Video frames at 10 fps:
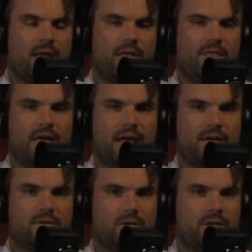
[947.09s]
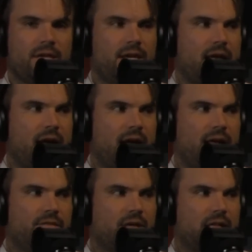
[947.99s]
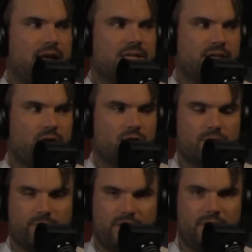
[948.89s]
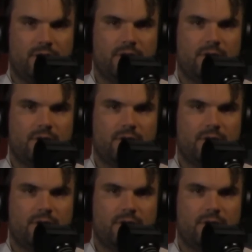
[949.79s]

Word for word: that you're looking at the classic urban